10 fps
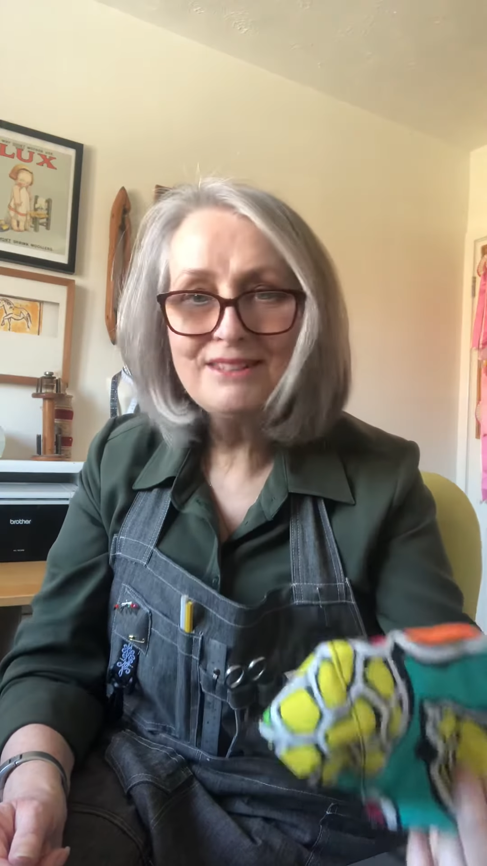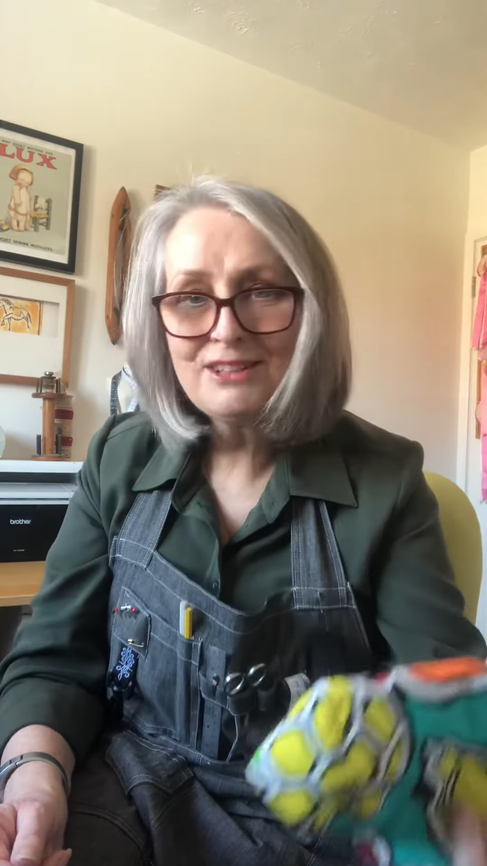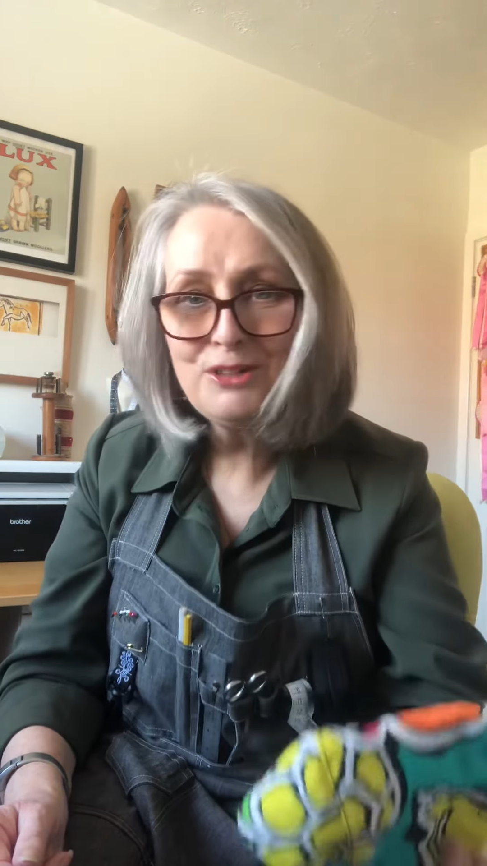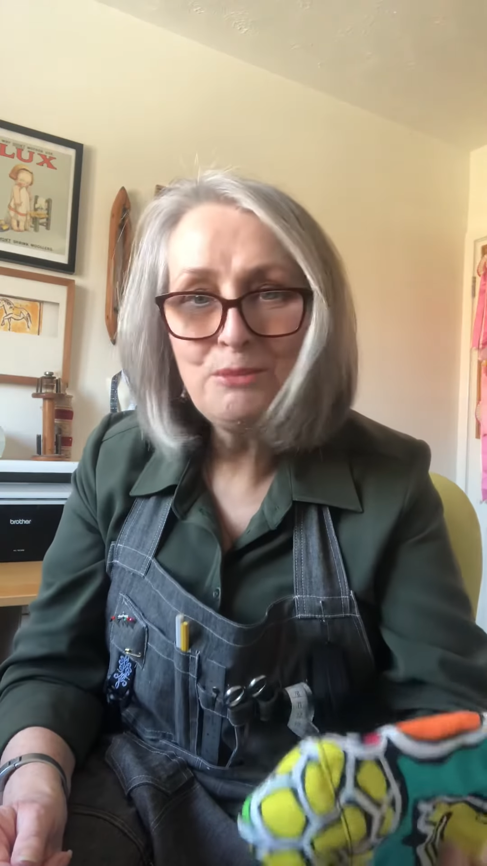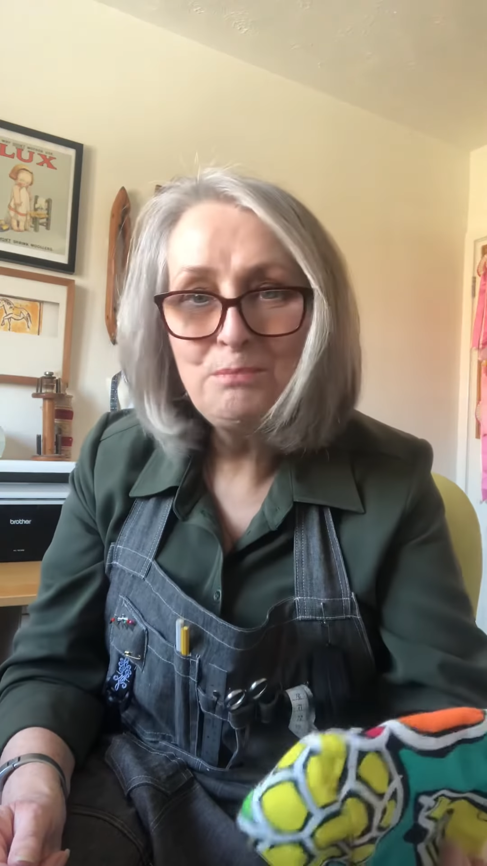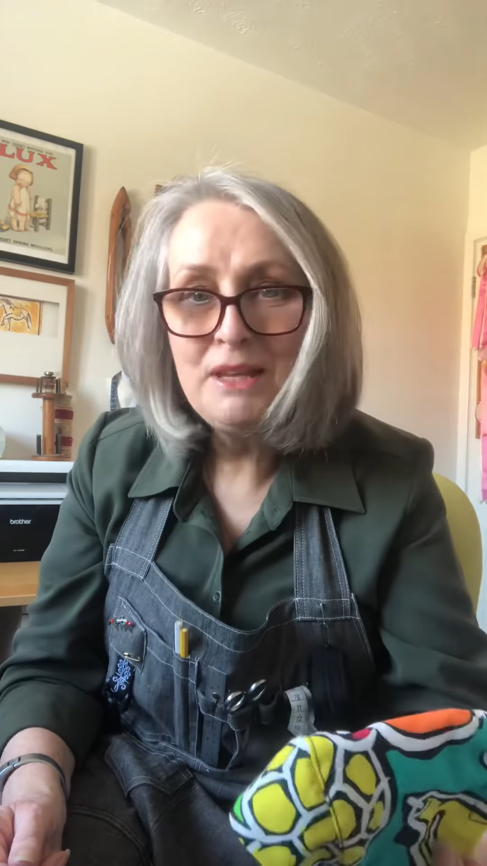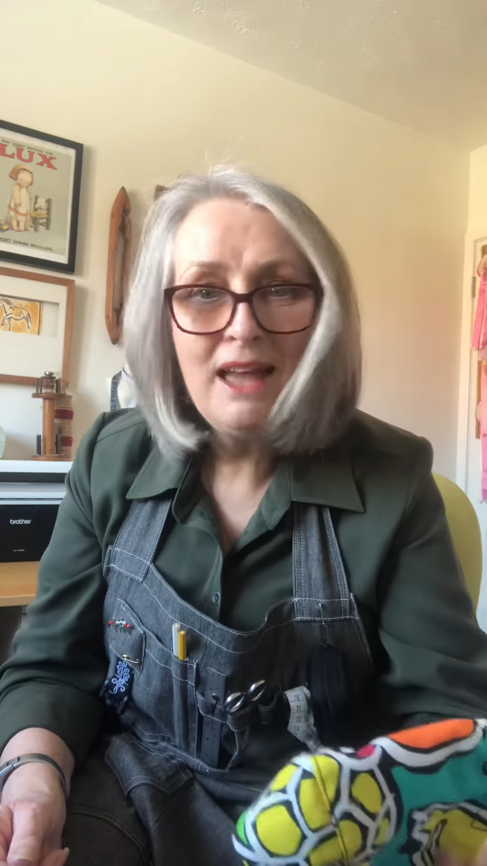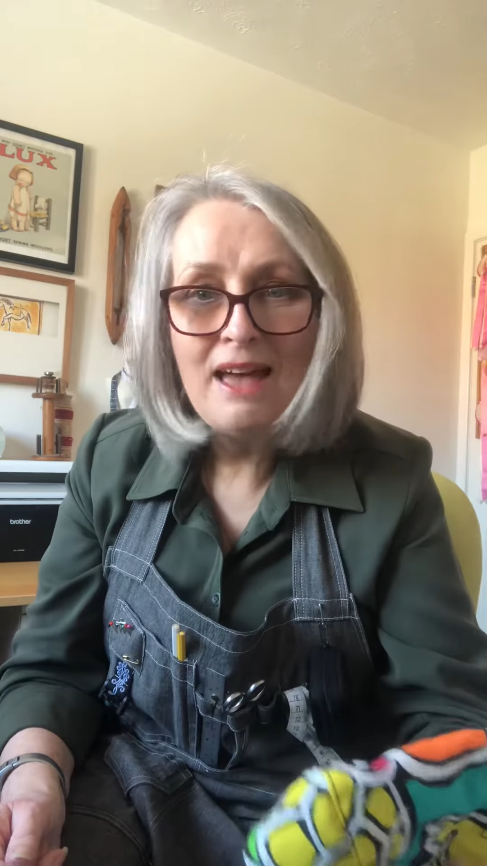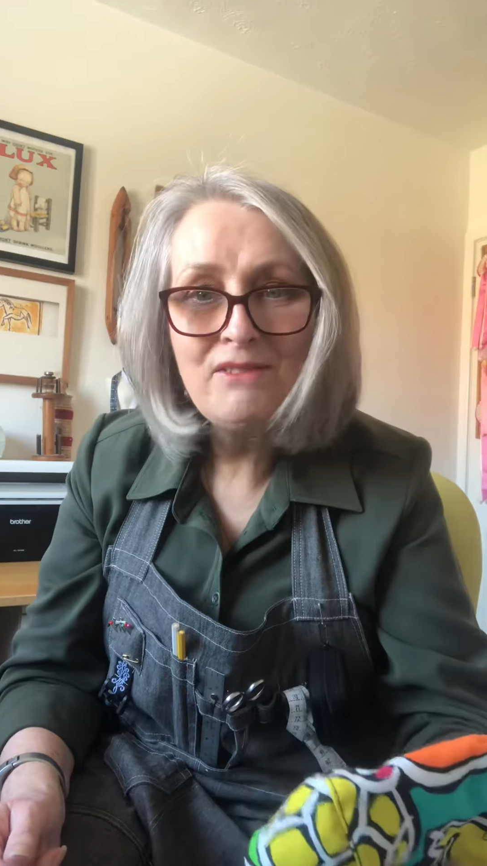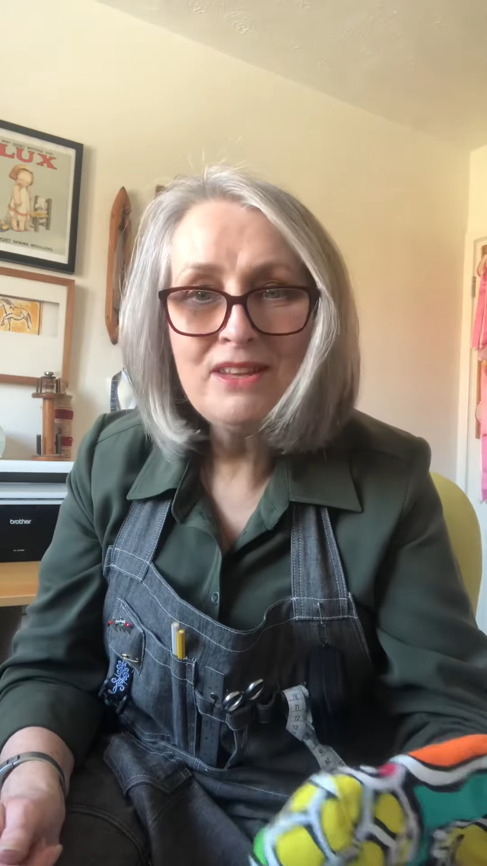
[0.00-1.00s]
could be
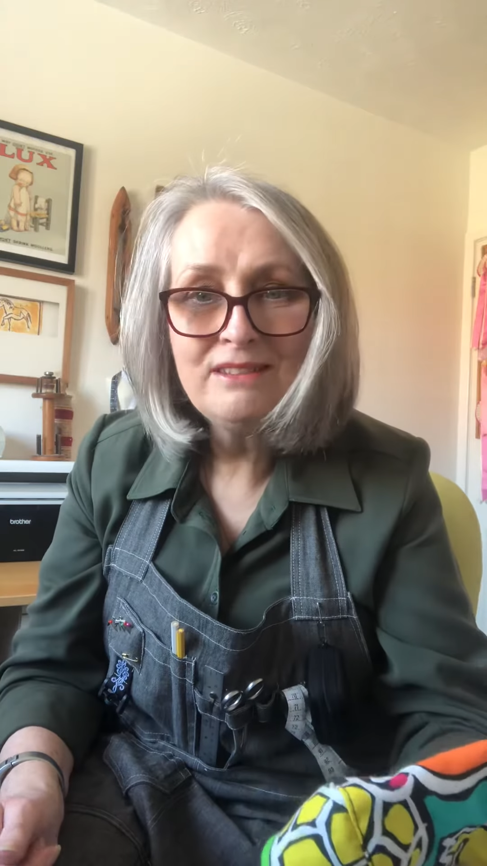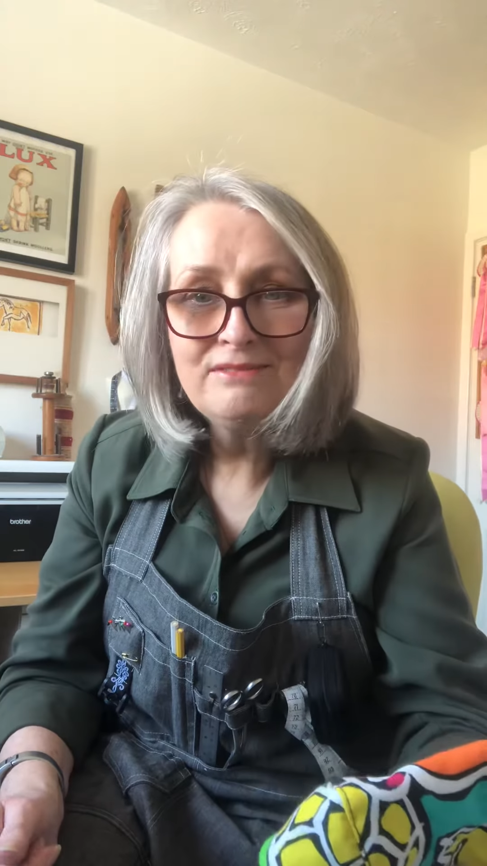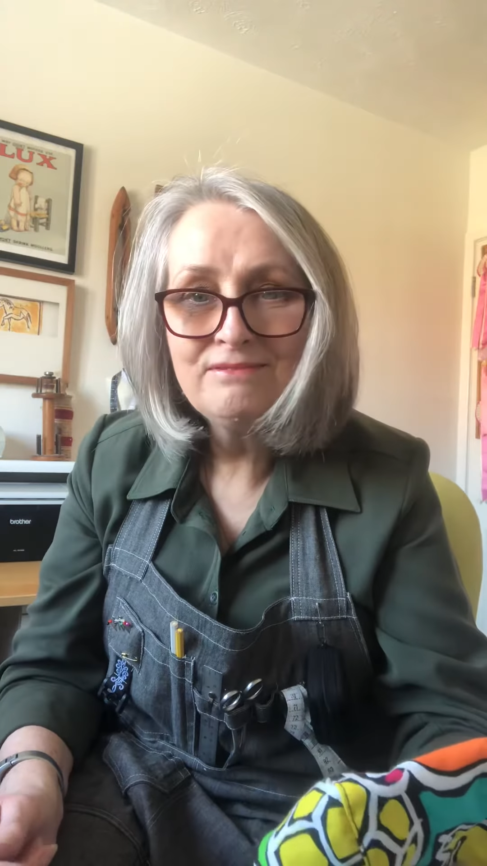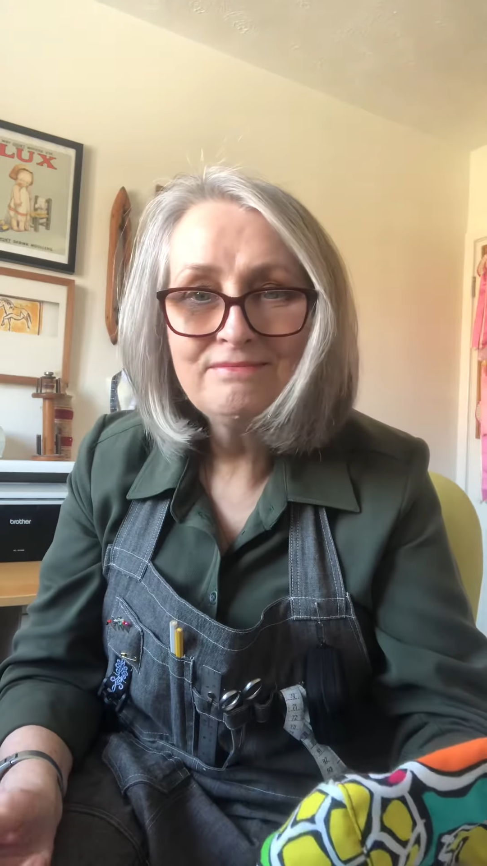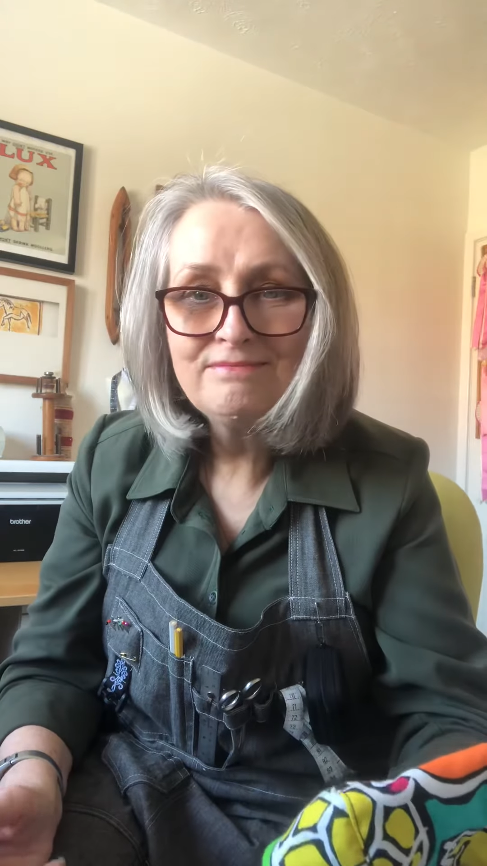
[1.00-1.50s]
having